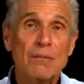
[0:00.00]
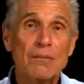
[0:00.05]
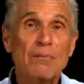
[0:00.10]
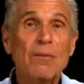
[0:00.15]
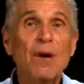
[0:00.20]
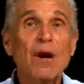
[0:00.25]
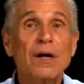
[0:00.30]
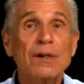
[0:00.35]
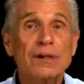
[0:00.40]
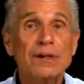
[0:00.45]

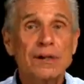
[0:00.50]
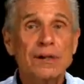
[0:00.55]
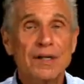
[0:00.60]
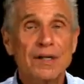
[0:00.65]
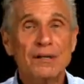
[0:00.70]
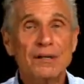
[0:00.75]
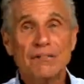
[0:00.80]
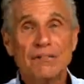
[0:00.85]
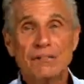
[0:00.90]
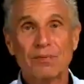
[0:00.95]
box that
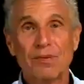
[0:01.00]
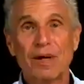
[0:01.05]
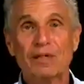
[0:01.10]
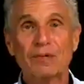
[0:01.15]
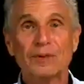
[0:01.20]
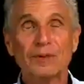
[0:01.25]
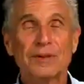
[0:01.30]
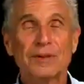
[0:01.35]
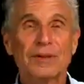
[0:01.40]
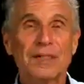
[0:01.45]
you've
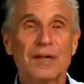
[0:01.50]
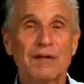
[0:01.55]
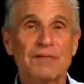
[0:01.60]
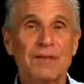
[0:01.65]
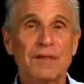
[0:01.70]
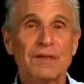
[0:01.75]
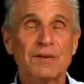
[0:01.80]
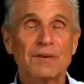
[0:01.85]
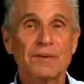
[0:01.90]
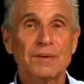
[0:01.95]
brought
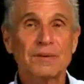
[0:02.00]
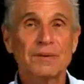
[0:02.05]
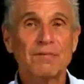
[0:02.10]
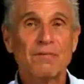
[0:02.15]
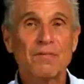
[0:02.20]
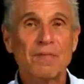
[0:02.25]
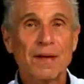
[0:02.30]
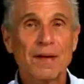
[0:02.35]
yourself into.